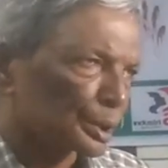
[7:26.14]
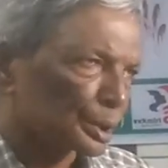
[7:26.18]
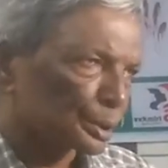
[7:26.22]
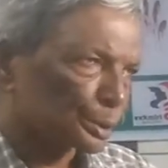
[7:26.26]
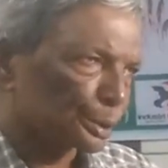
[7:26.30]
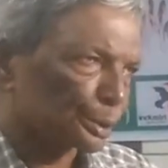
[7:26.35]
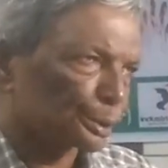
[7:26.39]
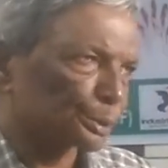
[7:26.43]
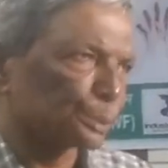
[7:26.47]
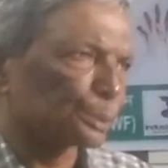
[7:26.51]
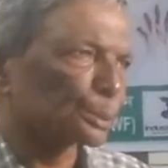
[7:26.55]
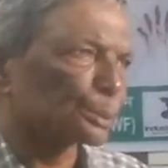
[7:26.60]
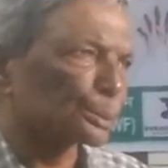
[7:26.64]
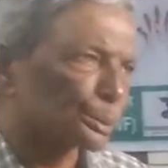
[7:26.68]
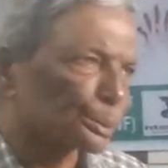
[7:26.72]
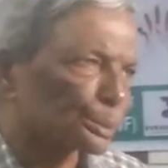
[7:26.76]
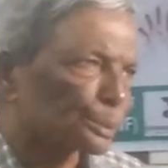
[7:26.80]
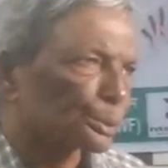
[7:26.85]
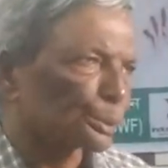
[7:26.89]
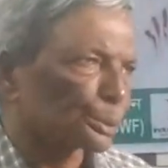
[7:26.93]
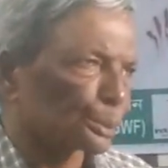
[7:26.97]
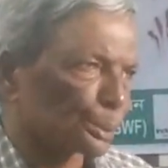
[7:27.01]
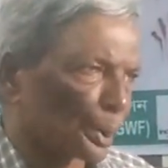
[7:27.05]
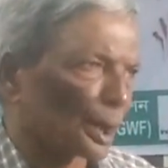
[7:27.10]
should
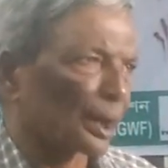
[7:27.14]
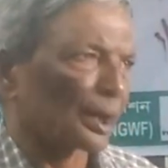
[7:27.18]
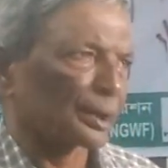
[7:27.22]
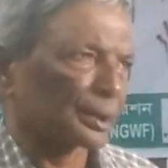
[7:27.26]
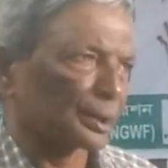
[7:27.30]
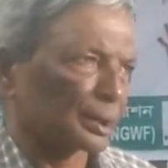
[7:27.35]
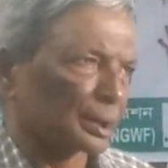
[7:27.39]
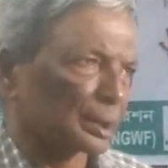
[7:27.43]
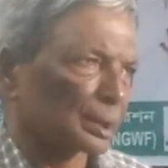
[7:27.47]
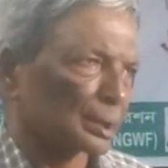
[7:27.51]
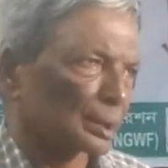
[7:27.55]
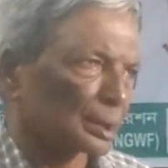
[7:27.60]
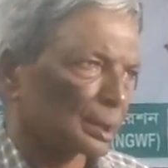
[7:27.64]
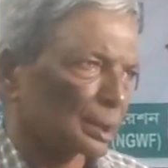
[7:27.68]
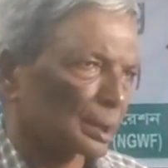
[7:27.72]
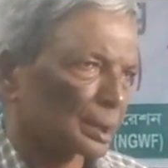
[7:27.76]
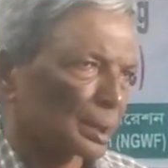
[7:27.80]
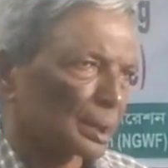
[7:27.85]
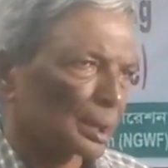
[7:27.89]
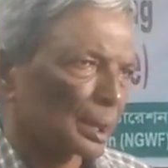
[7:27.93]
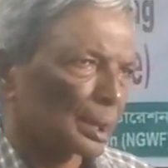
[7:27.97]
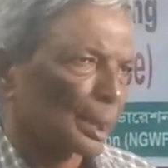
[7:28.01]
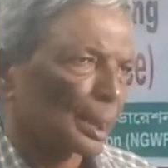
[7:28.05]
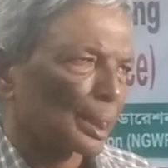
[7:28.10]
work,
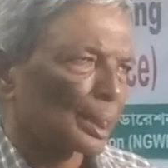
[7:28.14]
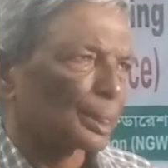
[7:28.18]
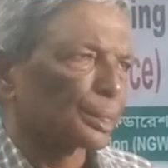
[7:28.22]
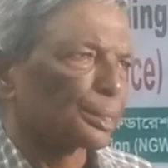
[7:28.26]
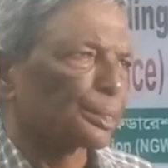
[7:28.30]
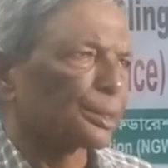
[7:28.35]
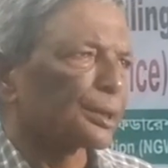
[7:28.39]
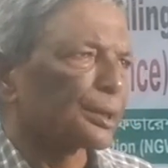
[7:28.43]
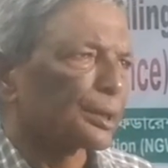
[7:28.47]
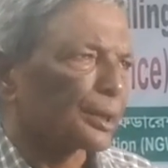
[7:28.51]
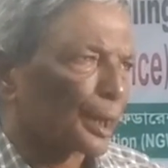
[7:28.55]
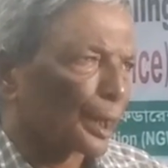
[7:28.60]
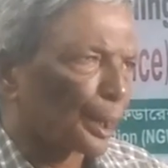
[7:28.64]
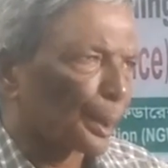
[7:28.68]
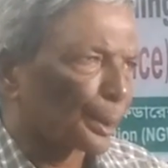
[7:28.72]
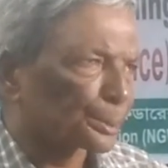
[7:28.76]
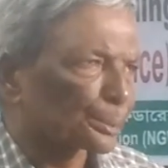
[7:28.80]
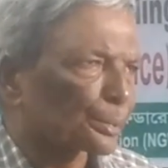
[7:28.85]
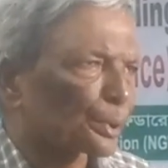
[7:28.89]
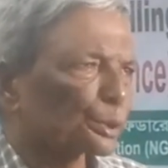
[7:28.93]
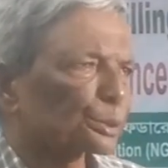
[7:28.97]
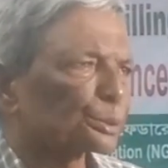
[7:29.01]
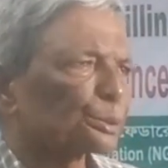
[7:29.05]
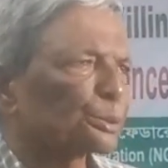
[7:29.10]
the
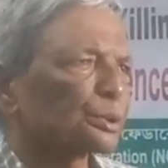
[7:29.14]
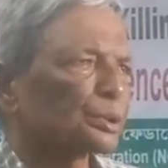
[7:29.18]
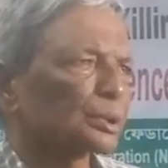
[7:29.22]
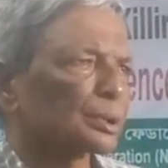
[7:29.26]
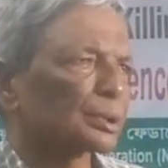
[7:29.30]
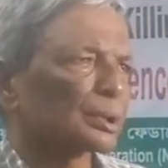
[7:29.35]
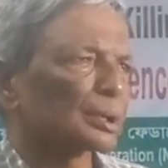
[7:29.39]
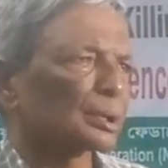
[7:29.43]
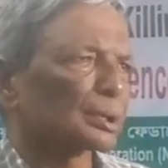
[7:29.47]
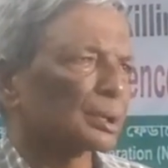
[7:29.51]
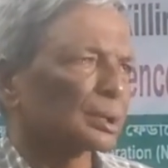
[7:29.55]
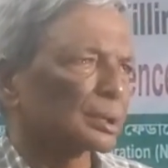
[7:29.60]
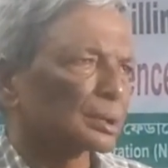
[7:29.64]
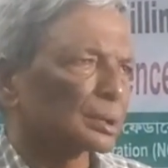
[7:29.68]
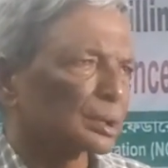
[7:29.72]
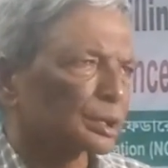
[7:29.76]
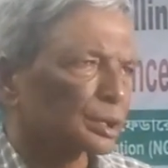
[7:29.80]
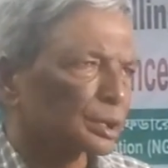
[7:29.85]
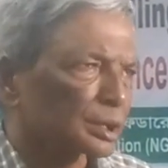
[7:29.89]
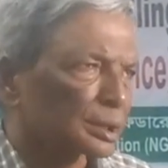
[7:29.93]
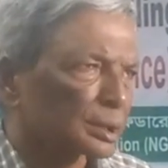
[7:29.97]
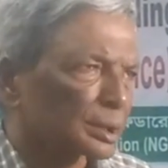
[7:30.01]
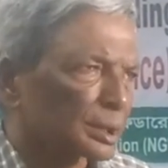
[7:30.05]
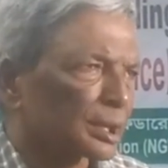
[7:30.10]
amount
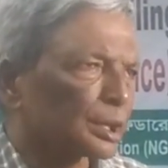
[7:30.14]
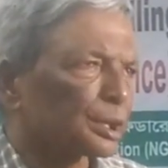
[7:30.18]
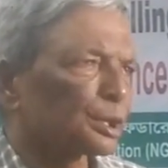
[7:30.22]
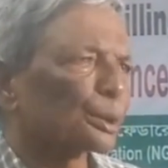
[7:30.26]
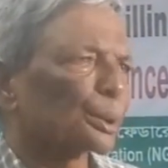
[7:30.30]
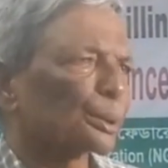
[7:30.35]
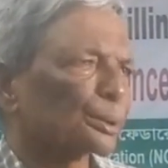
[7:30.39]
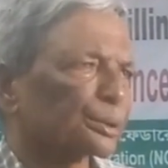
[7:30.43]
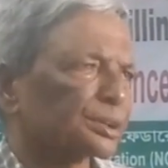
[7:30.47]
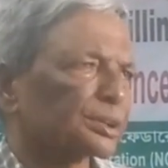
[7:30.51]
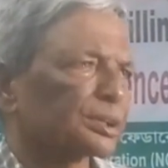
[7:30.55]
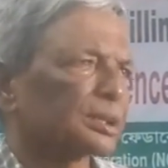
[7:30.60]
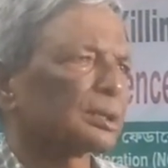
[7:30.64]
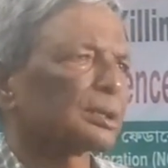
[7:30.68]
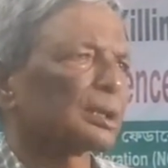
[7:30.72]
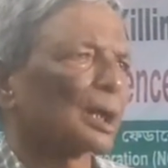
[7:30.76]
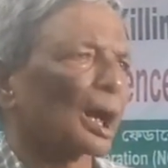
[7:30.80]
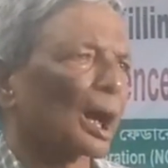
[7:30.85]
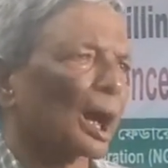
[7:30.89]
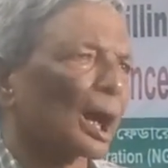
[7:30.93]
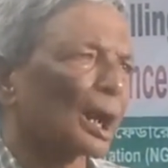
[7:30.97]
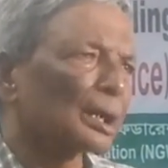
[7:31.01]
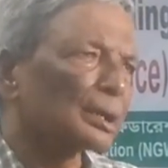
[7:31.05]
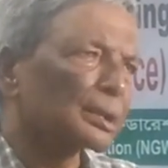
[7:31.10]
he or she
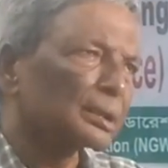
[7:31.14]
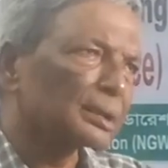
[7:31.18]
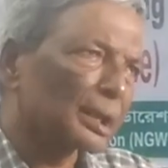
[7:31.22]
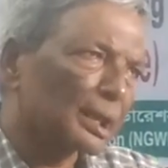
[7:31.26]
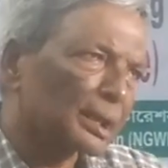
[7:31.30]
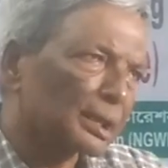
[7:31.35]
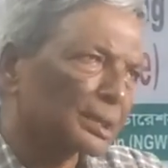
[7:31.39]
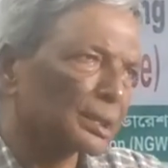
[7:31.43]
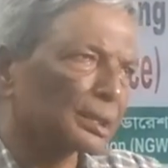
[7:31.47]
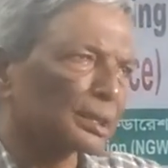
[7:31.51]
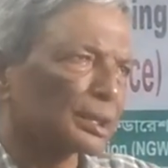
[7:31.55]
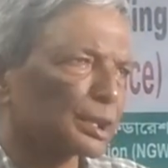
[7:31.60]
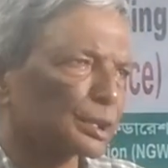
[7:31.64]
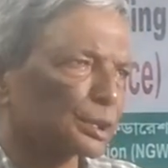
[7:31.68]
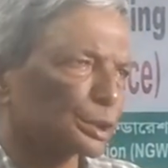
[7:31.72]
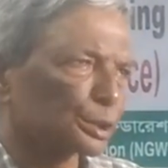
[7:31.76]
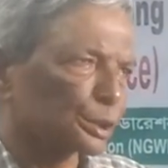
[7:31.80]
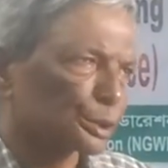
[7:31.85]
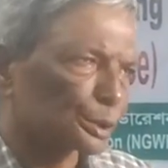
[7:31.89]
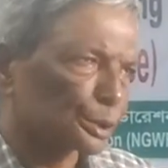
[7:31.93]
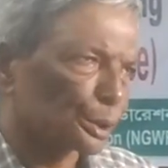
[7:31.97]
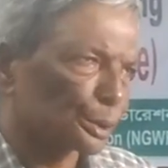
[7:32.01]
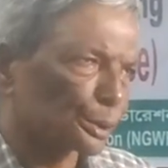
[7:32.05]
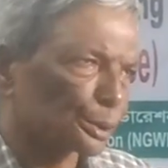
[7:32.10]
earned in this
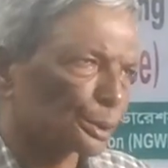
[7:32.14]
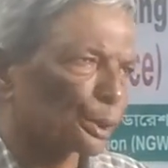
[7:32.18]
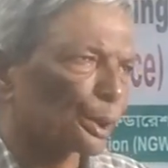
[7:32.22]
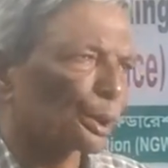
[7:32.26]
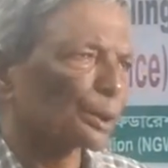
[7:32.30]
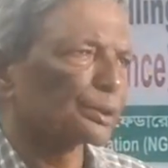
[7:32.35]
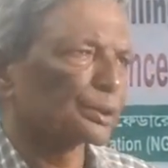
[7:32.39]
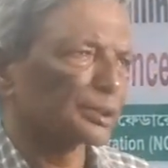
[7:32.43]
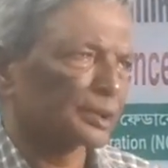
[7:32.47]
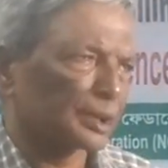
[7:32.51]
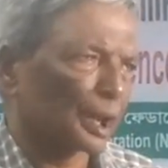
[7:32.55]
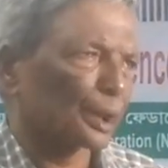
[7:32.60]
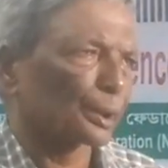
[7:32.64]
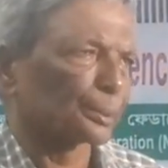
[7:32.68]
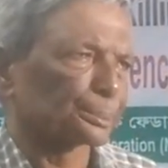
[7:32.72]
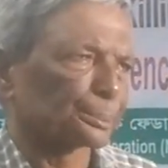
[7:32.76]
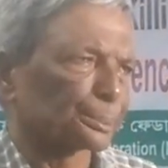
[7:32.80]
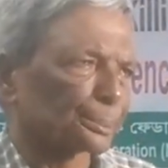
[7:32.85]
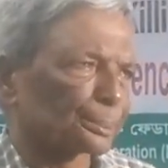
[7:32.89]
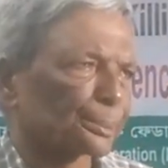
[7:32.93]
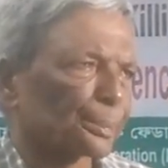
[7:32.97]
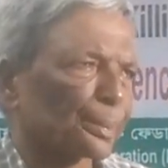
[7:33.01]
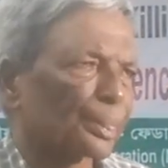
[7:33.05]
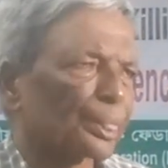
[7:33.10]
long term,
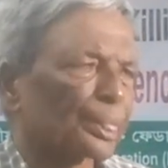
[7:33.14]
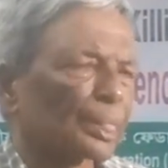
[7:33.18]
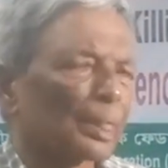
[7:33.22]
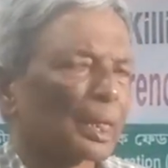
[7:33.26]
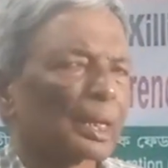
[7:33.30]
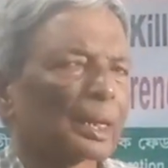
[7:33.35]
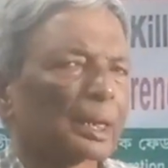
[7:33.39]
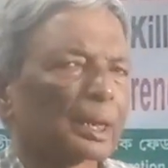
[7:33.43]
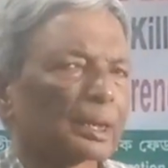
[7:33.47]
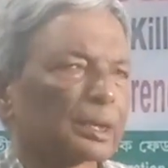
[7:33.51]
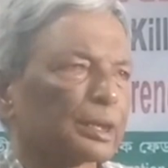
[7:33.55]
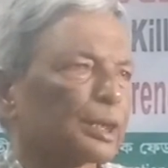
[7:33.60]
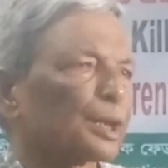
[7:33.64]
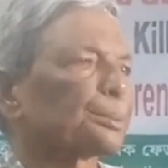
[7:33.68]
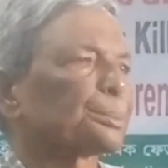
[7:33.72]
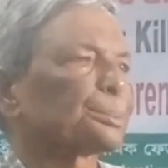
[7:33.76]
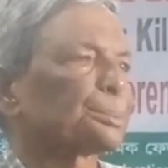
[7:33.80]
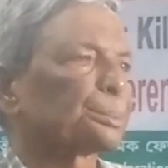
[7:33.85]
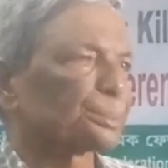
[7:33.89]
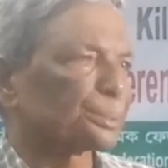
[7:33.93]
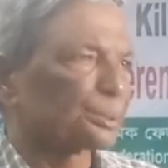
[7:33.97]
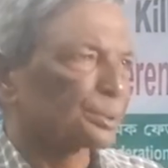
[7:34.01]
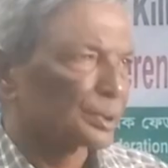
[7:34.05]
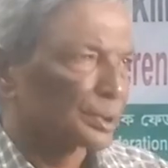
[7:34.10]
if
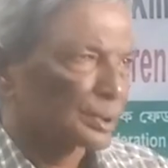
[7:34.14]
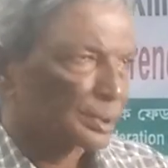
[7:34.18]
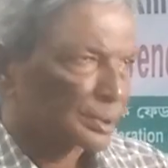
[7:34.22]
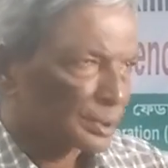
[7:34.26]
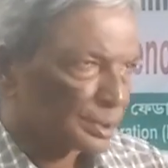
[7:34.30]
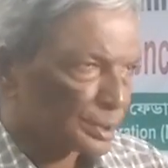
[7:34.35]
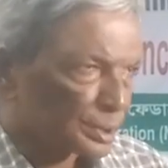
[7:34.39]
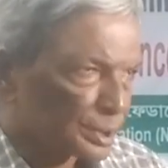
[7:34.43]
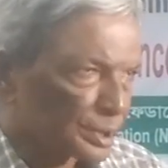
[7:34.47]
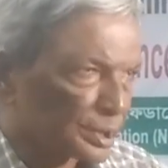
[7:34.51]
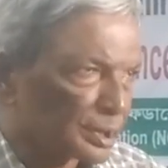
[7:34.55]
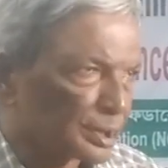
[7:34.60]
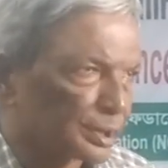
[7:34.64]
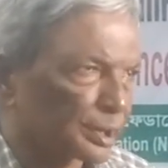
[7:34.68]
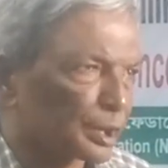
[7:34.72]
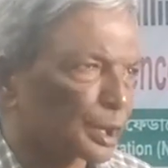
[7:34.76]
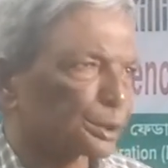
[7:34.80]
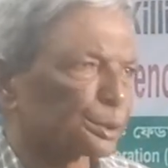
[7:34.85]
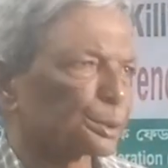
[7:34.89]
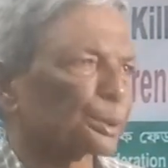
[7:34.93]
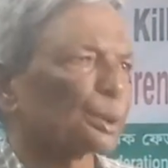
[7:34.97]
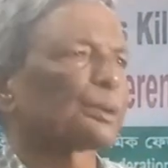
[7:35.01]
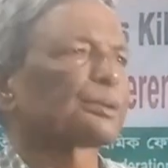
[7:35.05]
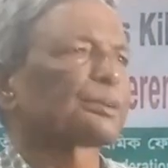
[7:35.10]
she
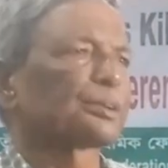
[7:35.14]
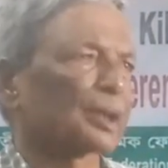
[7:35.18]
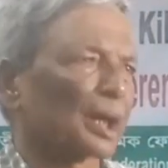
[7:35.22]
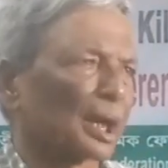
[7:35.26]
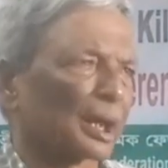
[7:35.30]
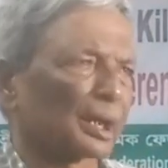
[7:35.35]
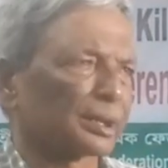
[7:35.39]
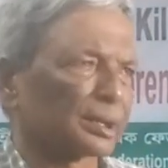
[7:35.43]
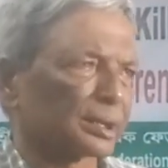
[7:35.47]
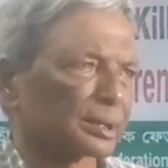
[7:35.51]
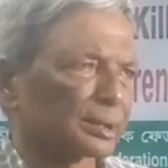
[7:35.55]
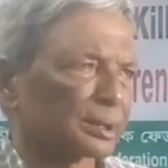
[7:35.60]
did not die,